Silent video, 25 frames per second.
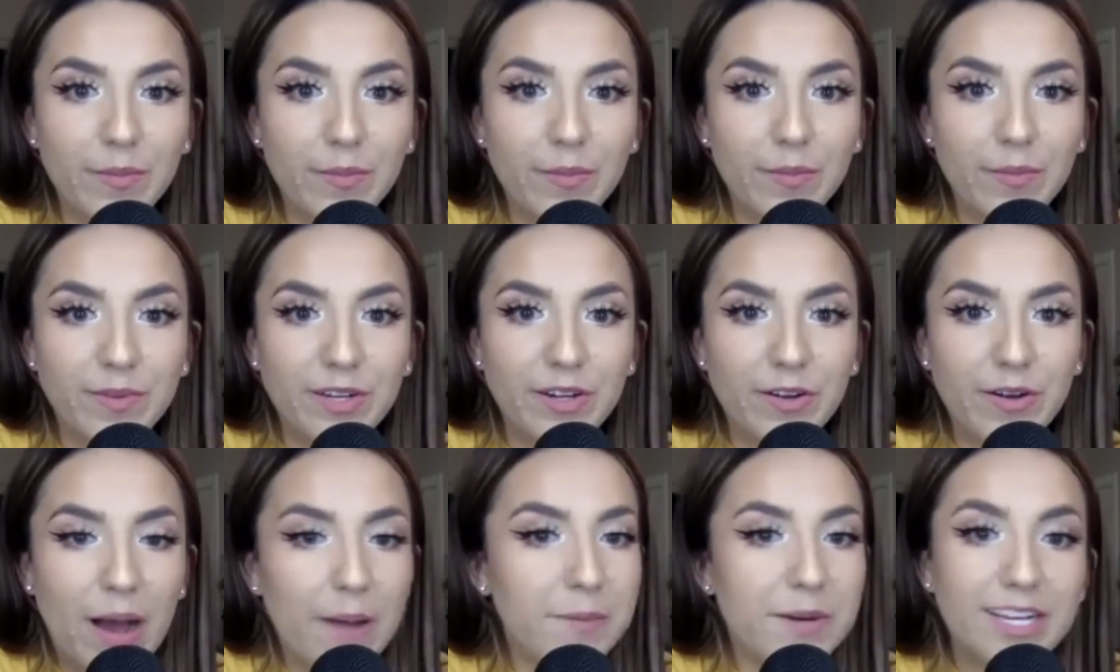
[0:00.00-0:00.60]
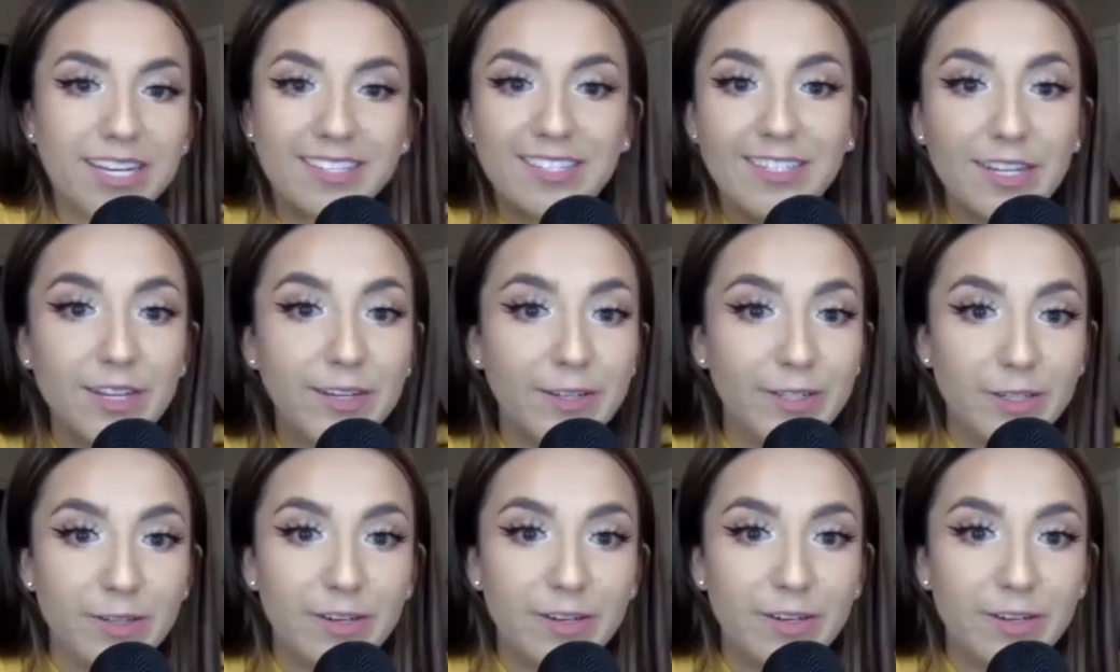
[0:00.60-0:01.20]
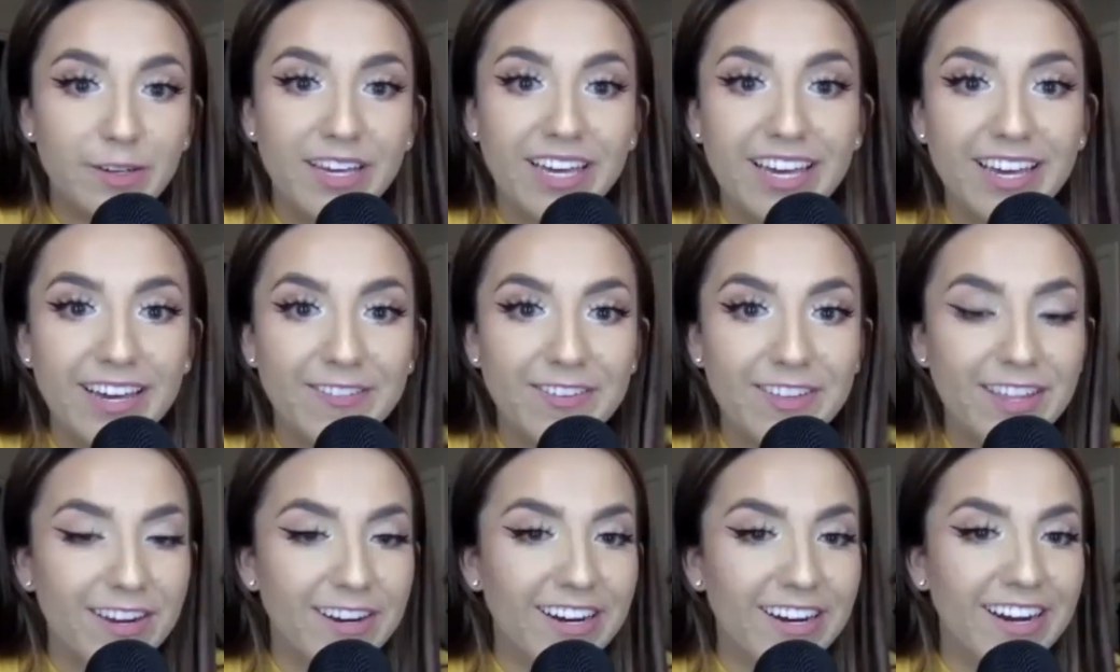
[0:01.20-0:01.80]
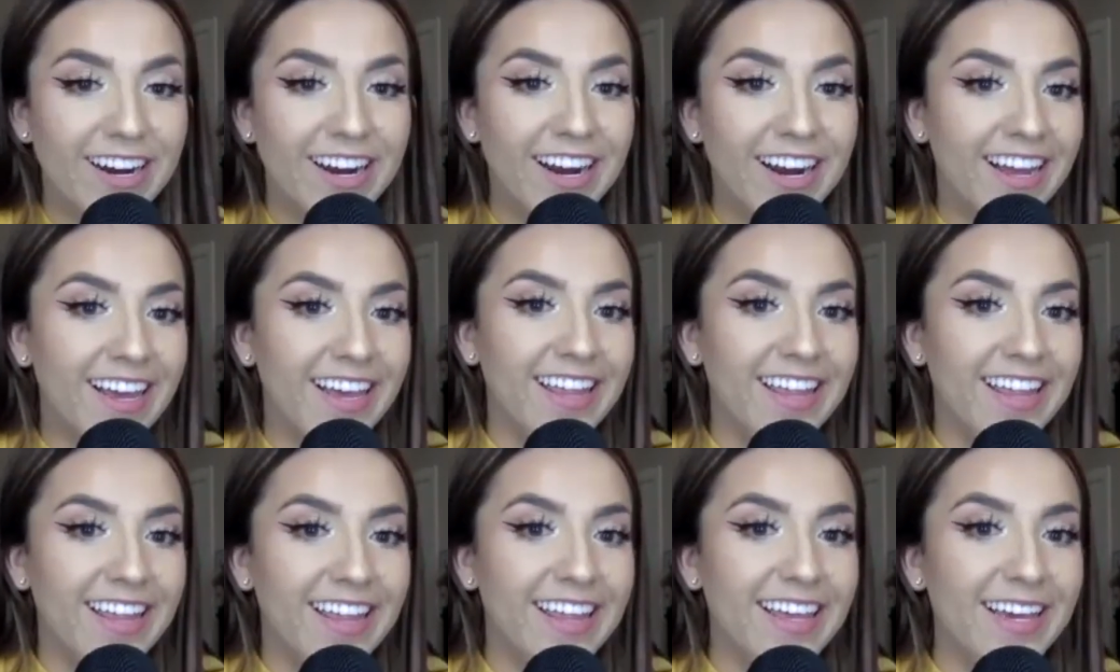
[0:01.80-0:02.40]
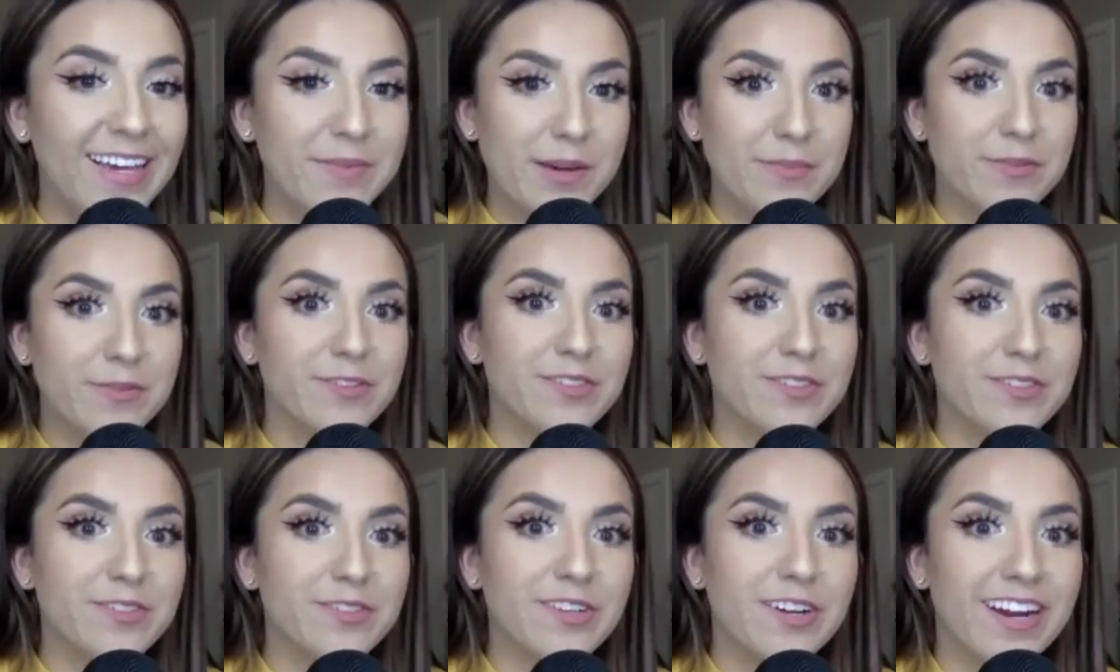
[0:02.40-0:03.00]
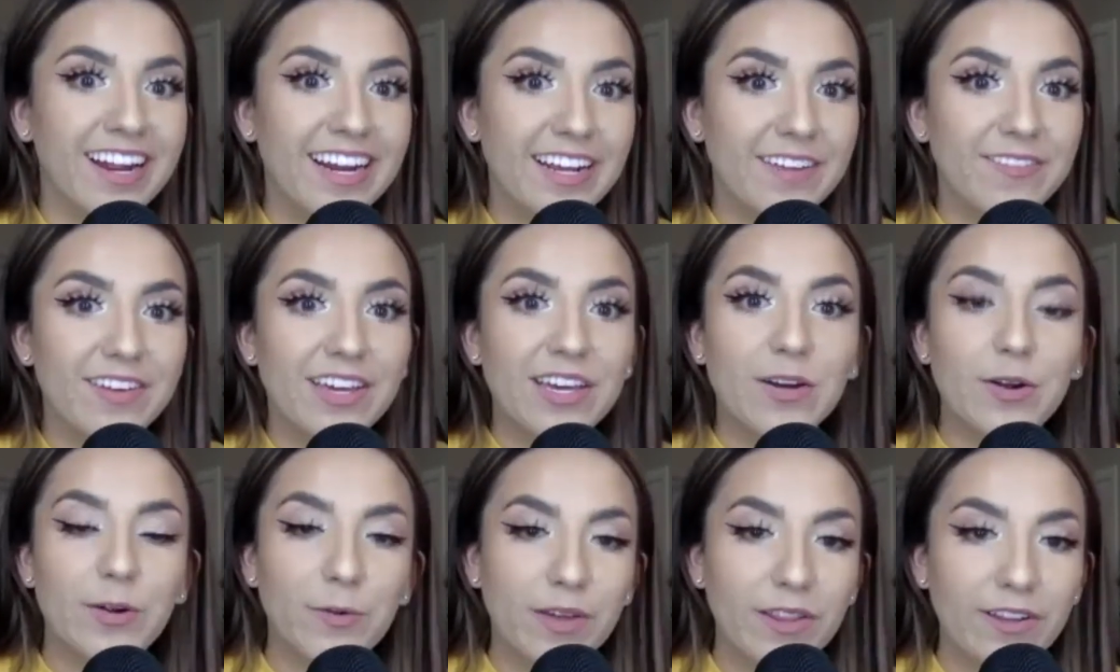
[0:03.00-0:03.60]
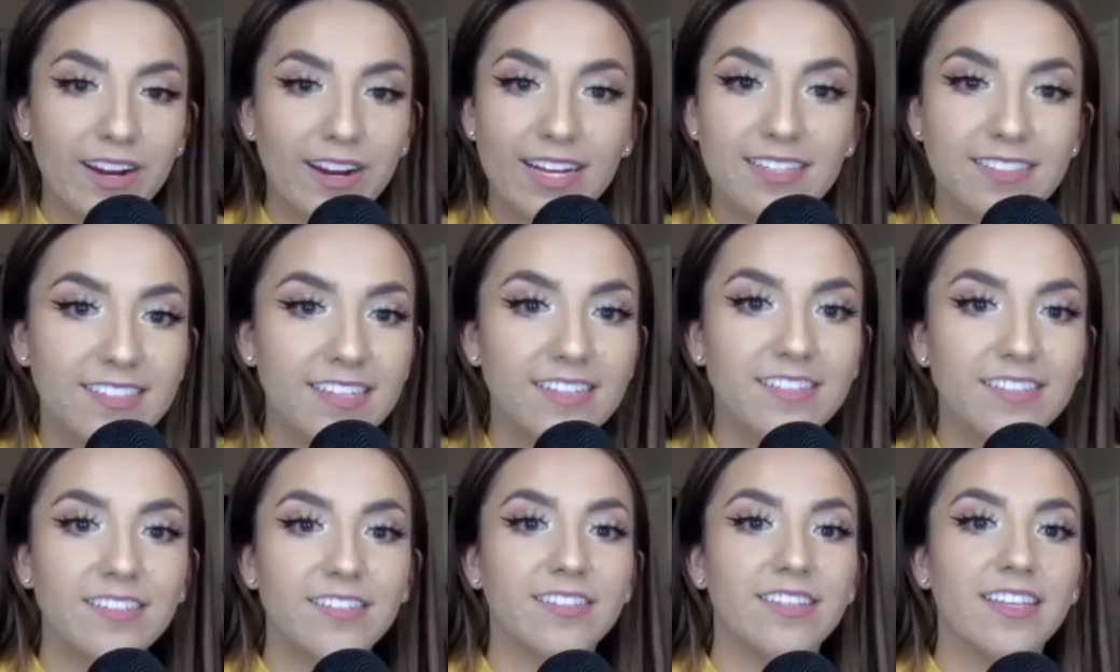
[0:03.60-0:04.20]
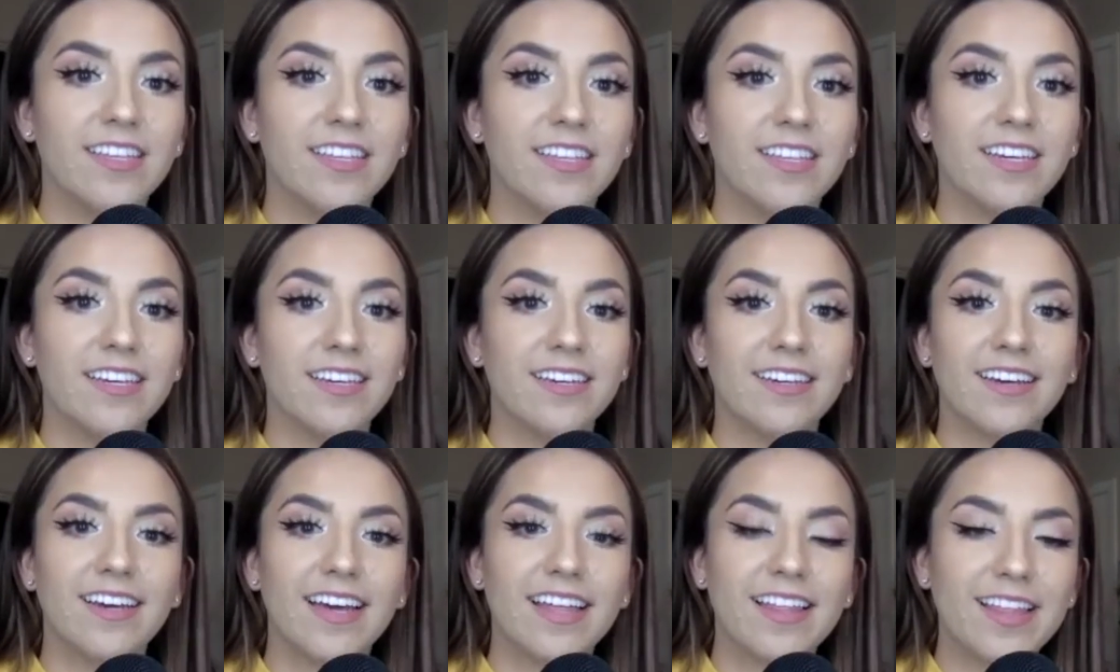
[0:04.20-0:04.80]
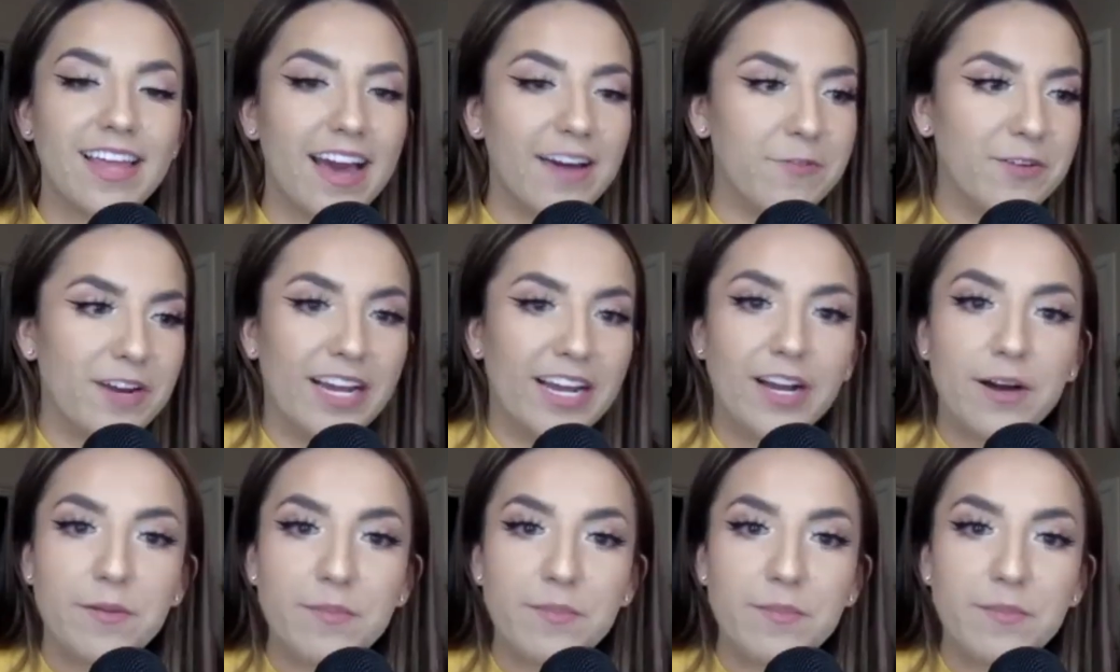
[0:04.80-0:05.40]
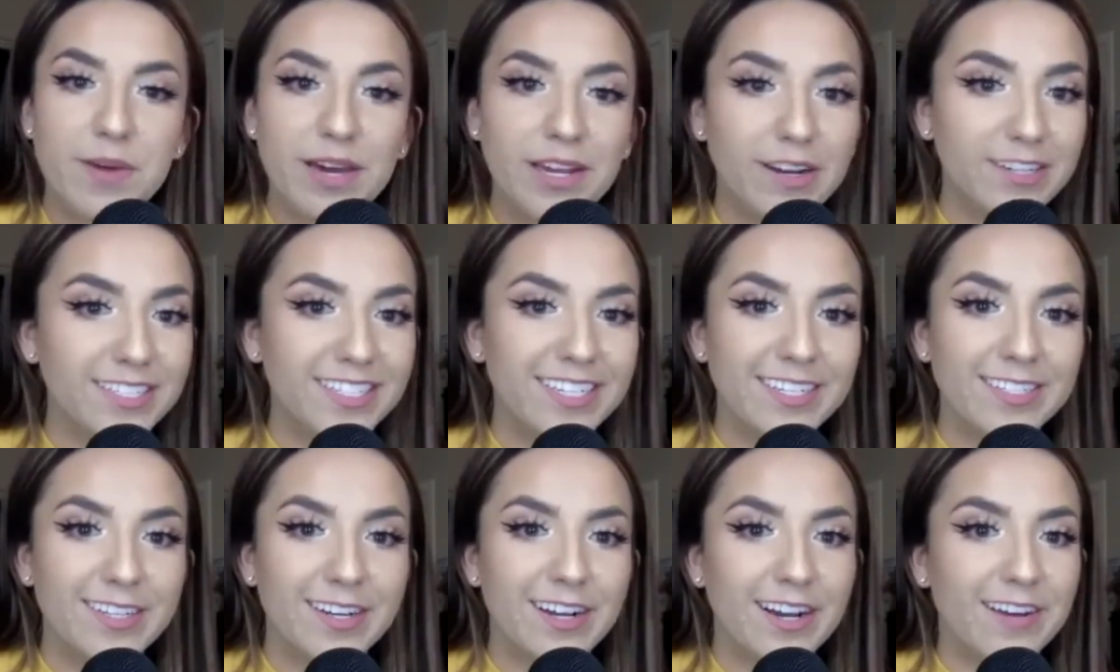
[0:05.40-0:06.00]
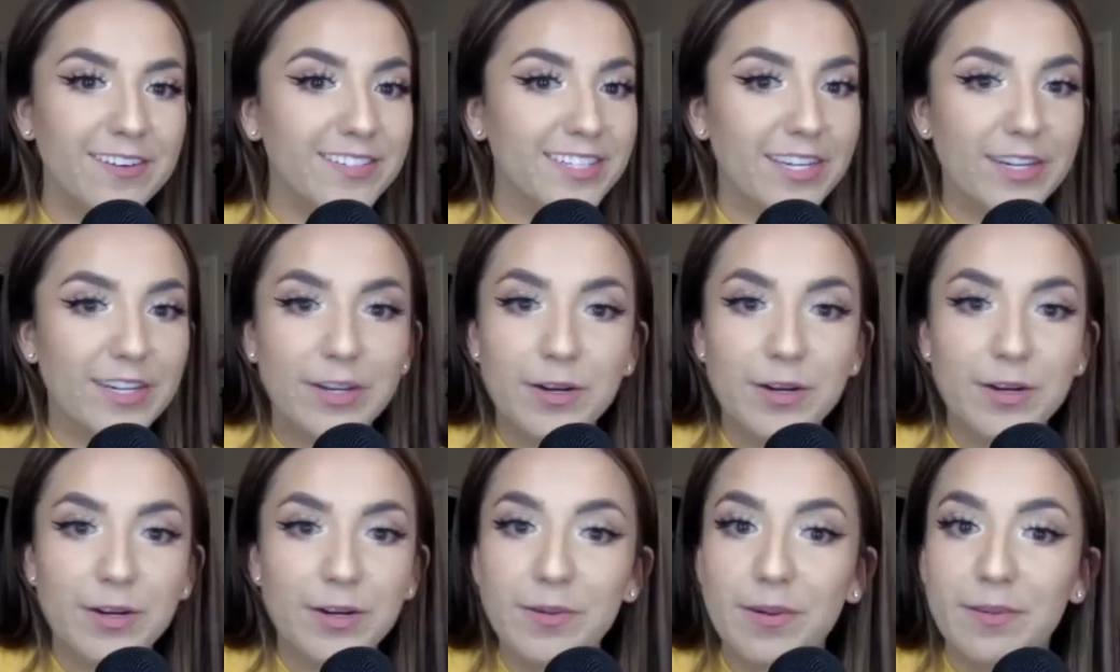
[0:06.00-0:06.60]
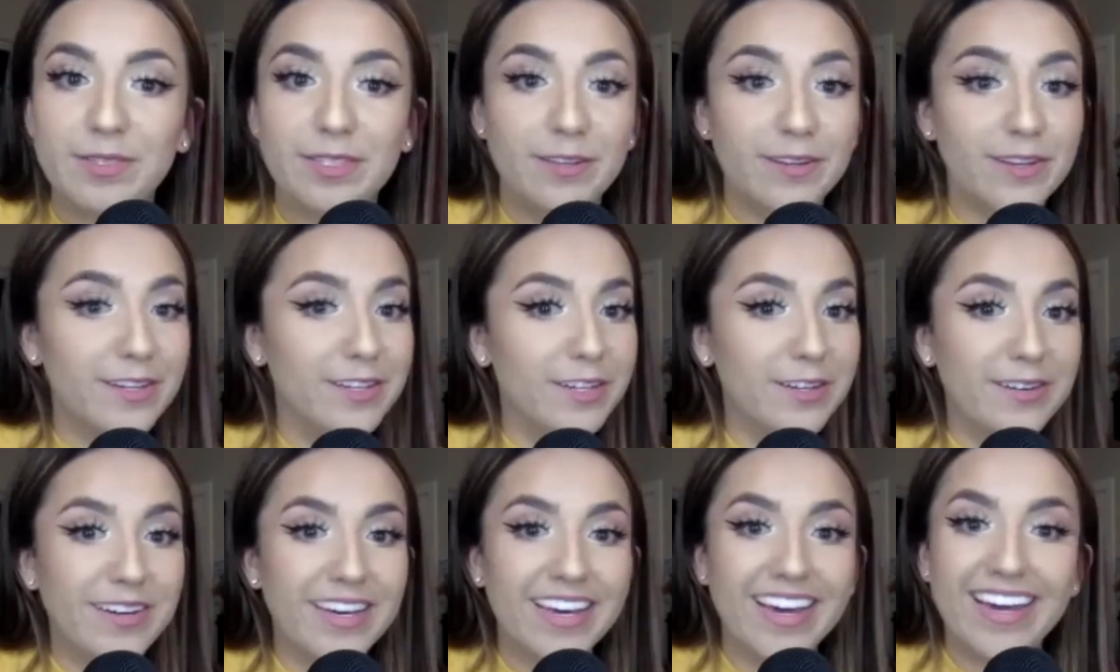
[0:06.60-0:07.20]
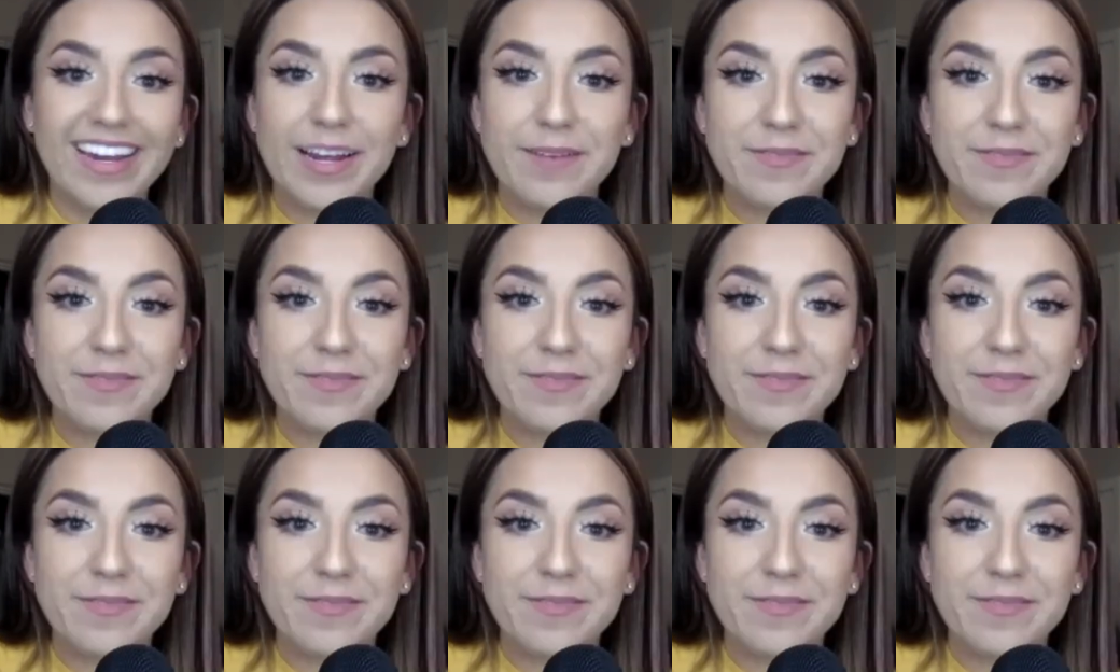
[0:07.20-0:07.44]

I'm gonna continue doing it whether like people start hating me or whether I get censored. Like when I got banned on TikTok, I was like, nope, I'm still gonna do it, and I made a